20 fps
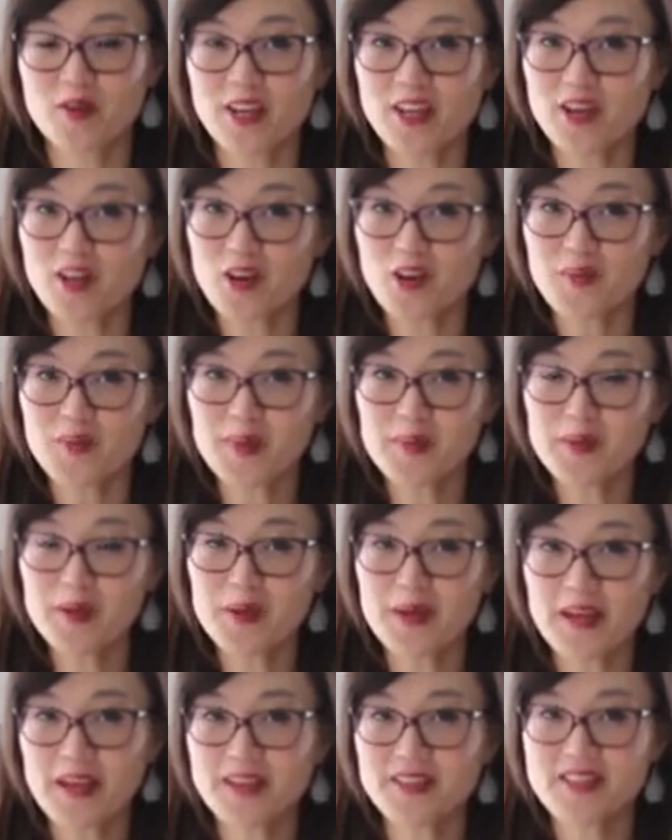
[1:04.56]
what I call my
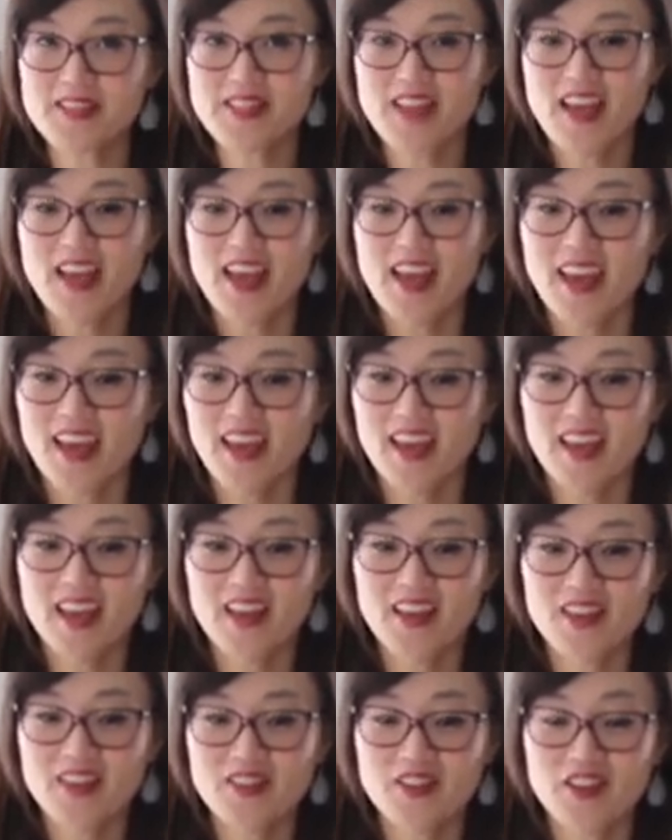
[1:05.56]
bookends,
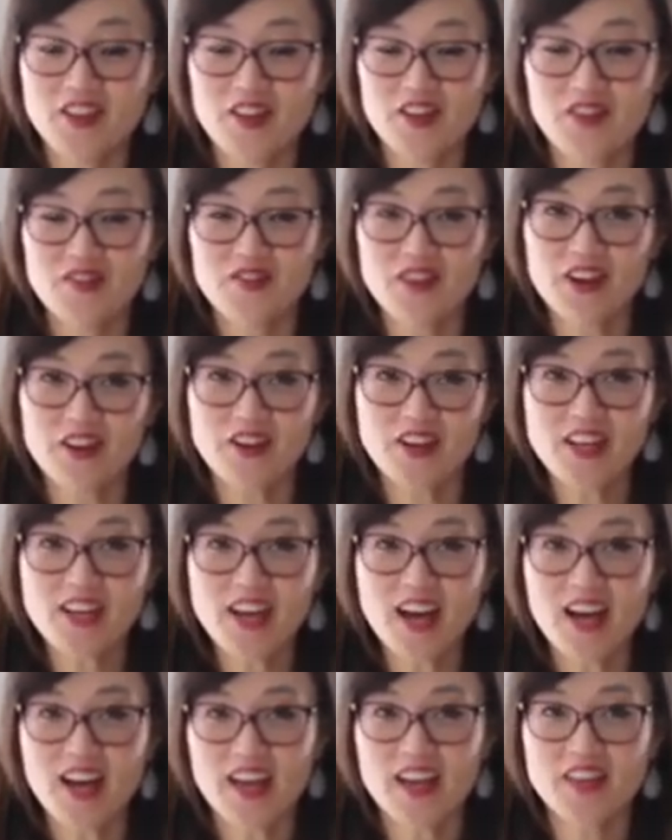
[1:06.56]
and they're of varying
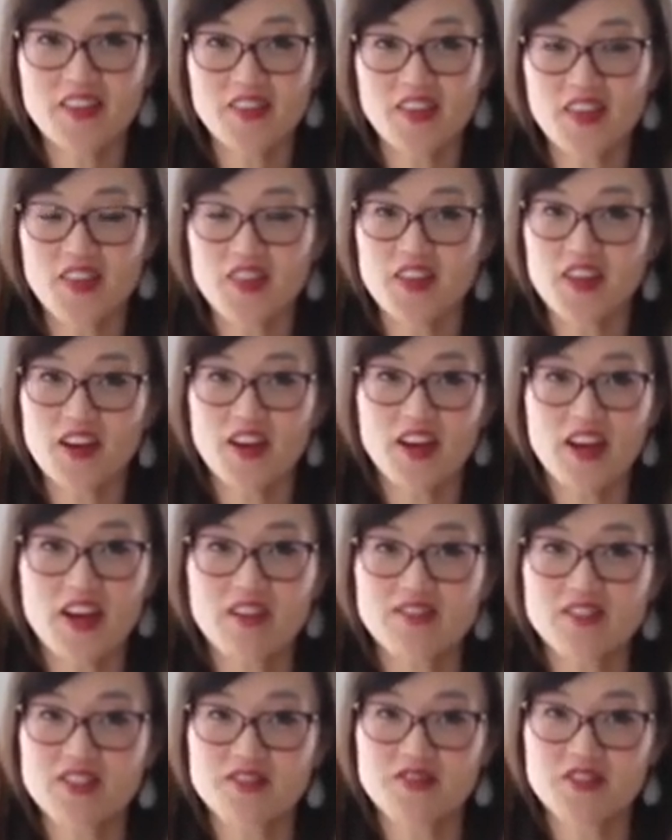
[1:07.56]
height and they
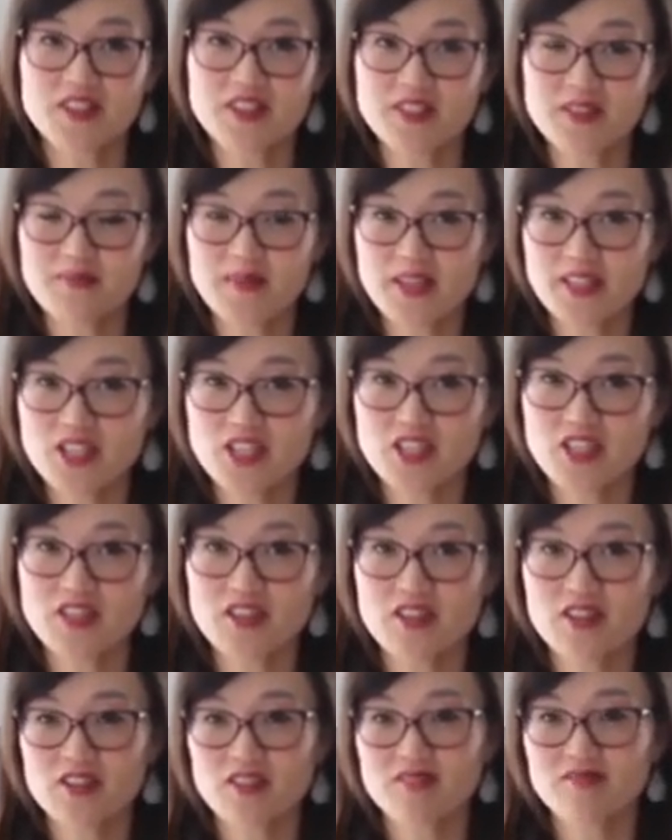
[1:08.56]
have different dimension,
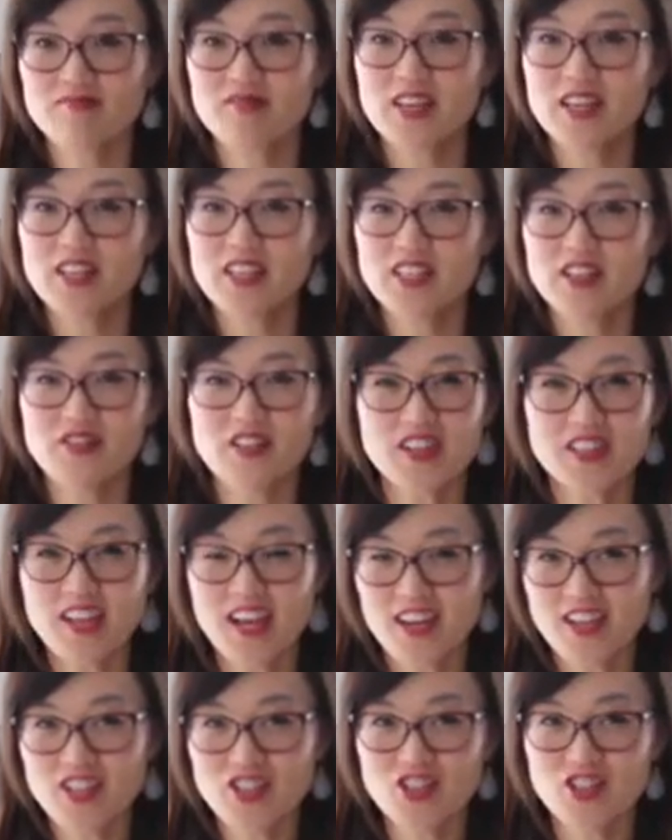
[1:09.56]
they're different
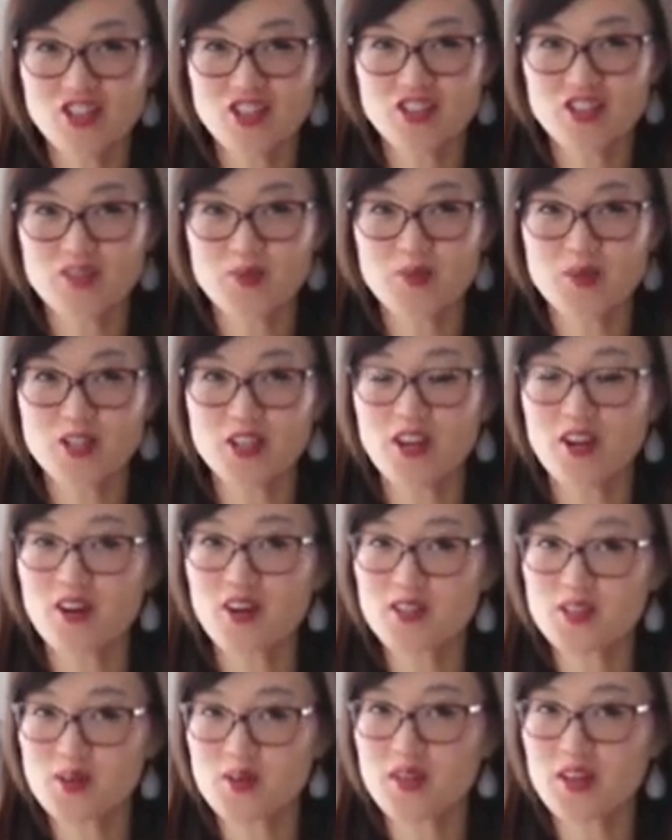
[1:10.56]
textures, which I
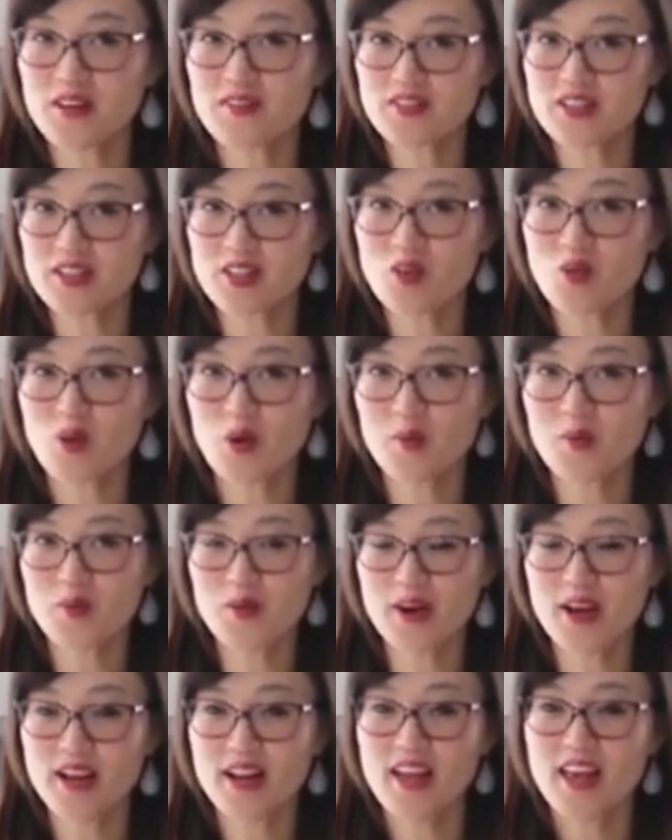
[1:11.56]
also love to
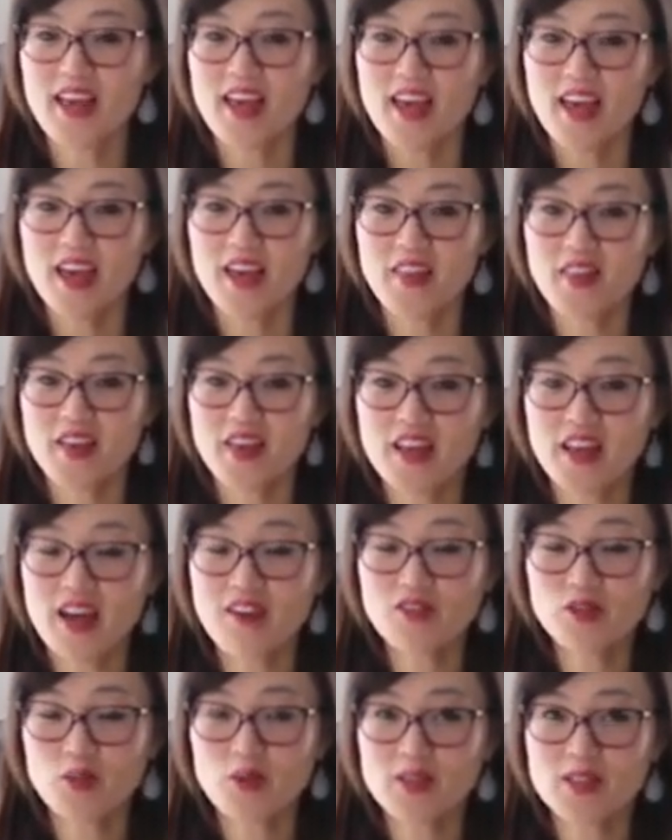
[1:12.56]
incorporate. And then
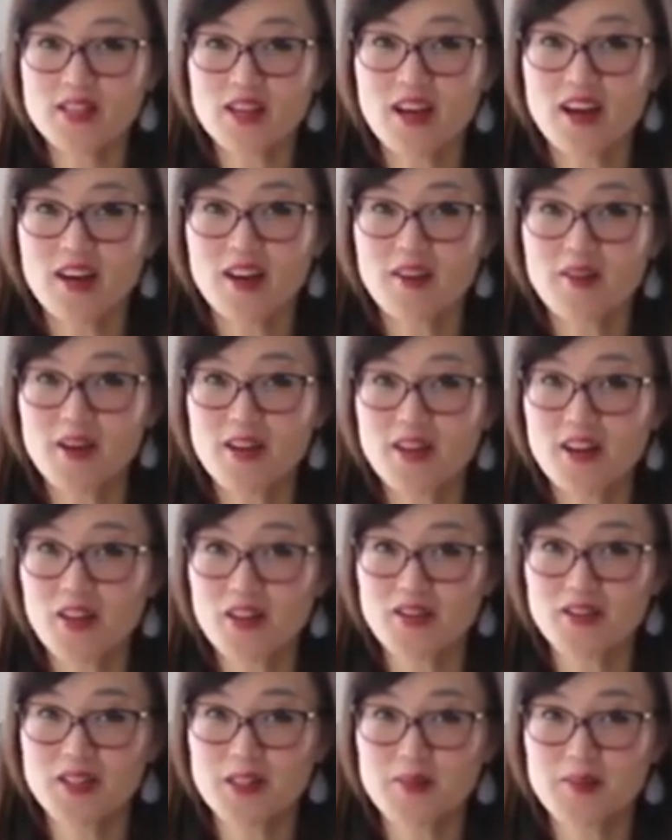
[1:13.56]
afterwards,
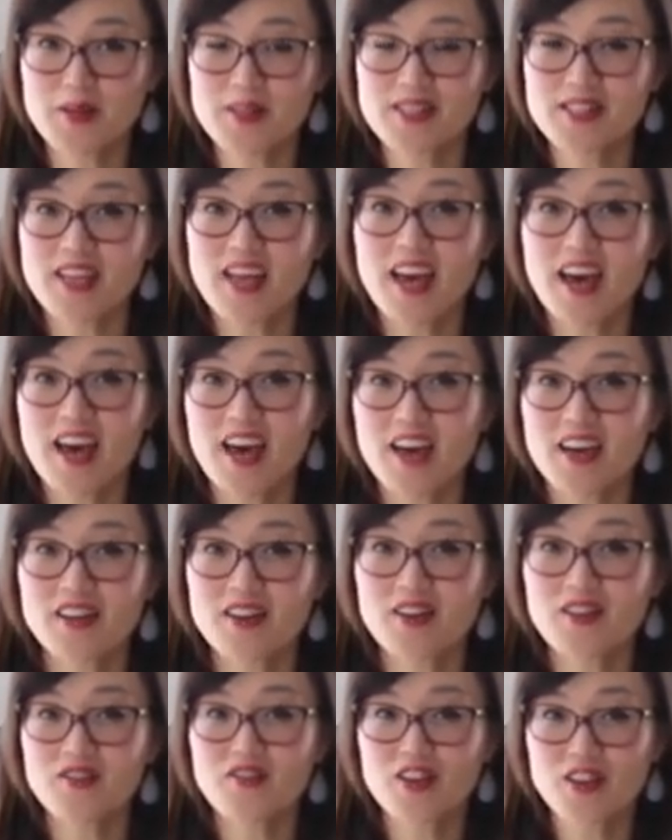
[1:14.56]
another tip is to
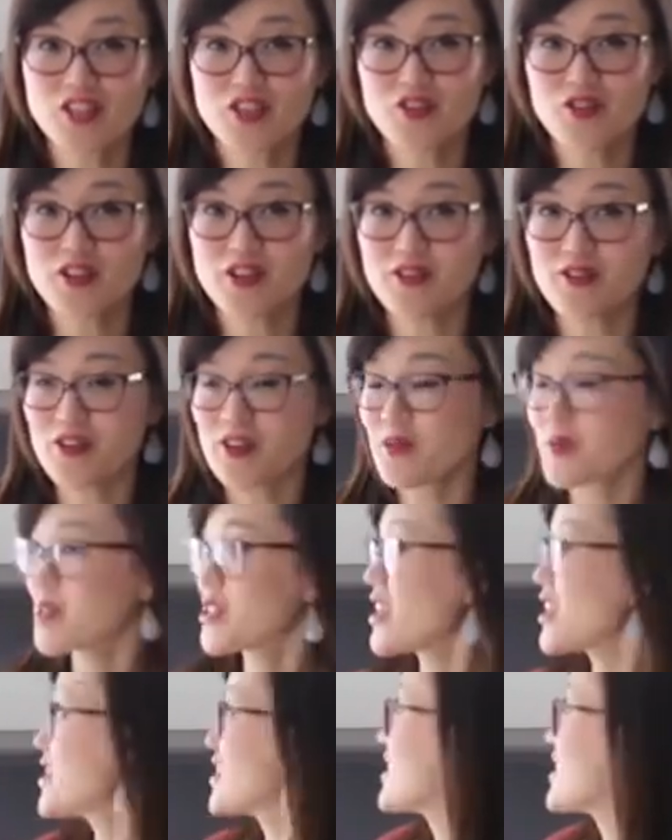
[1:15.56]
add fresh greenery, which I